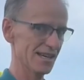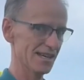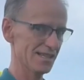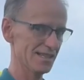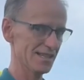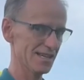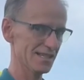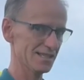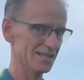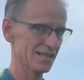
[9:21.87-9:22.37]

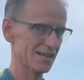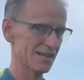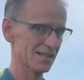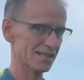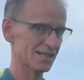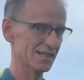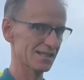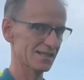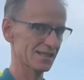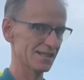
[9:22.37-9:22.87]
then
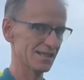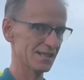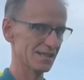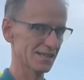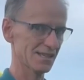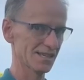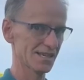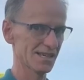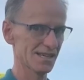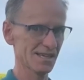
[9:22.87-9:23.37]
tucking
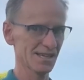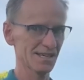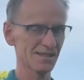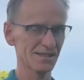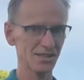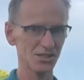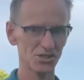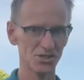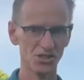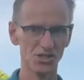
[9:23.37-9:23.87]

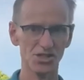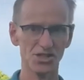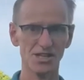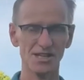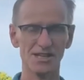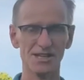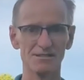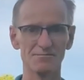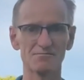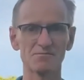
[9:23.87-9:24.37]
the
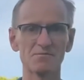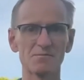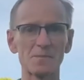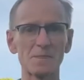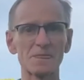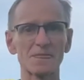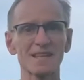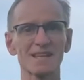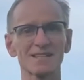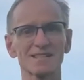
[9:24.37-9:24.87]
chin.
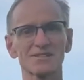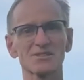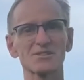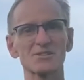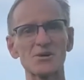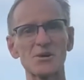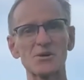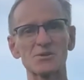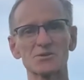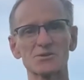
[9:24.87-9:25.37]

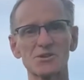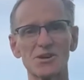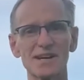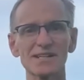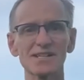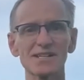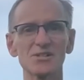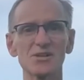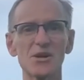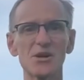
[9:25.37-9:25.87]
So try
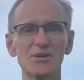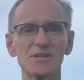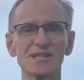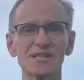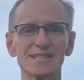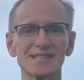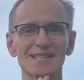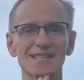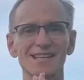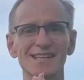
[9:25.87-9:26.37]
to
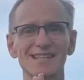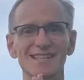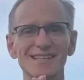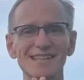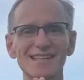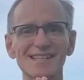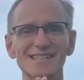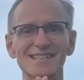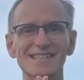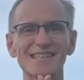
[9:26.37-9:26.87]
notice
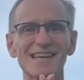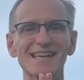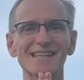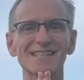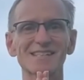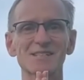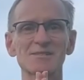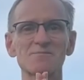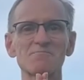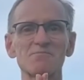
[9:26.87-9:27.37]
these
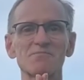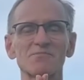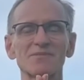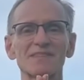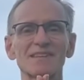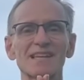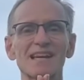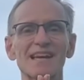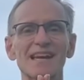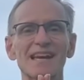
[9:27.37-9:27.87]
things,
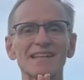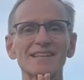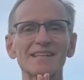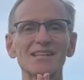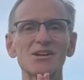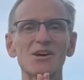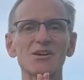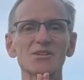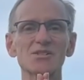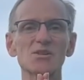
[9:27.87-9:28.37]
and
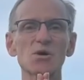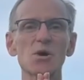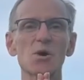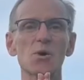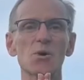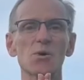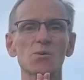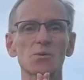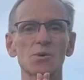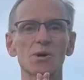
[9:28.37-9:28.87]
then
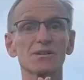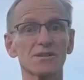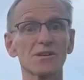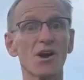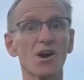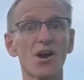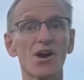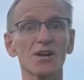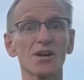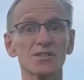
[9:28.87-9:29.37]
also work
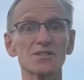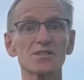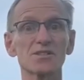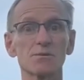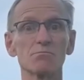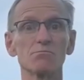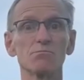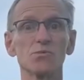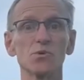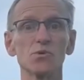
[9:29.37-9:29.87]
on
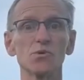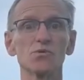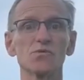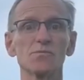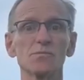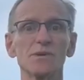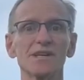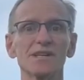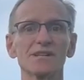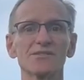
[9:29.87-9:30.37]
some
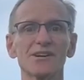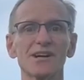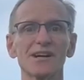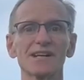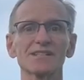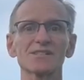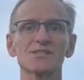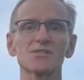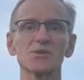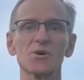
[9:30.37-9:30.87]
movement,
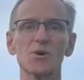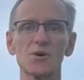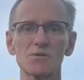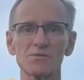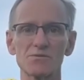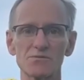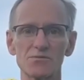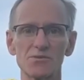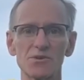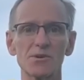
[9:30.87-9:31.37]
right? So
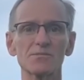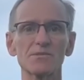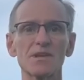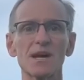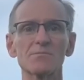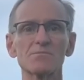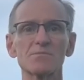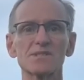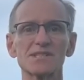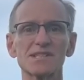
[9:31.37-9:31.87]
from
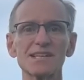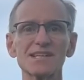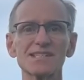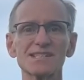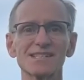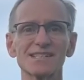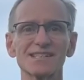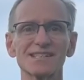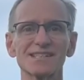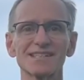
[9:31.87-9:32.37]
that
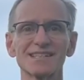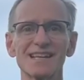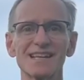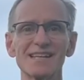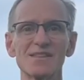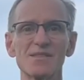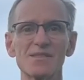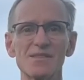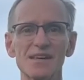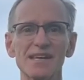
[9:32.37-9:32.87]
position,
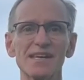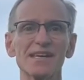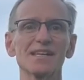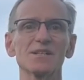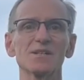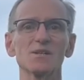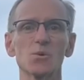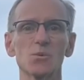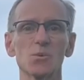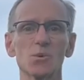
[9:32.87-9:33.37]

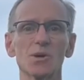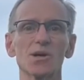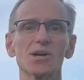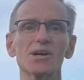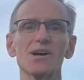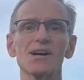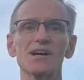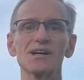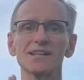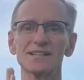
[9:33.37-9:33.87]
then work
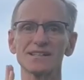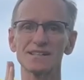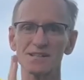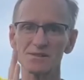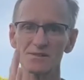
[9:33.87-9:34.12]
on,